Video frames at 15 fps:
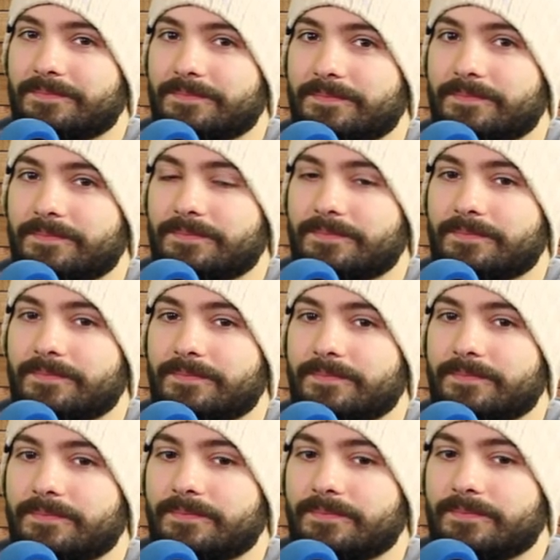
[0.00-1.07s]

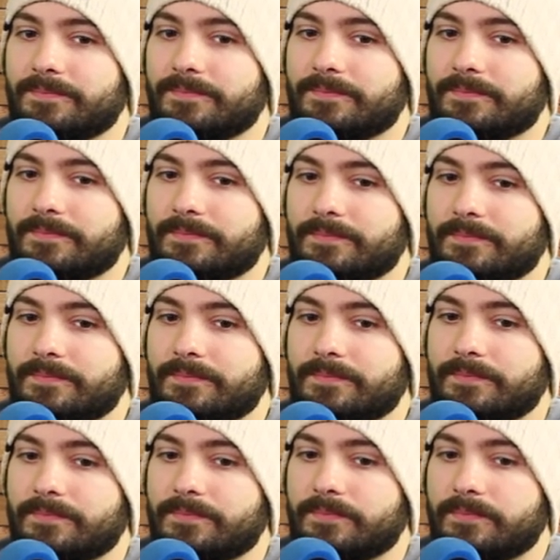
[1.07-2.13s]

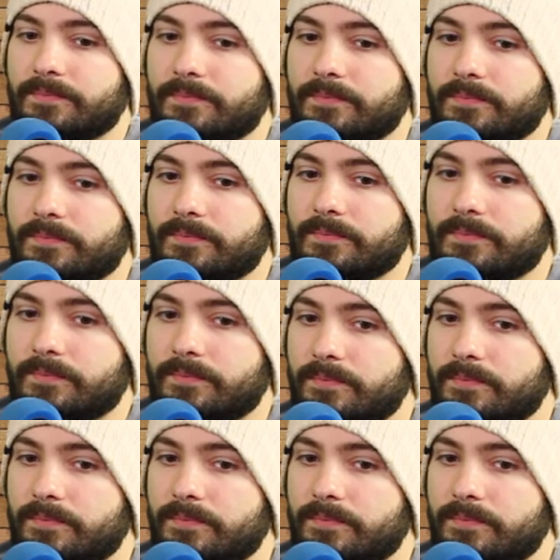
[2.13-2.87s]
No words are spoken by the person on screen.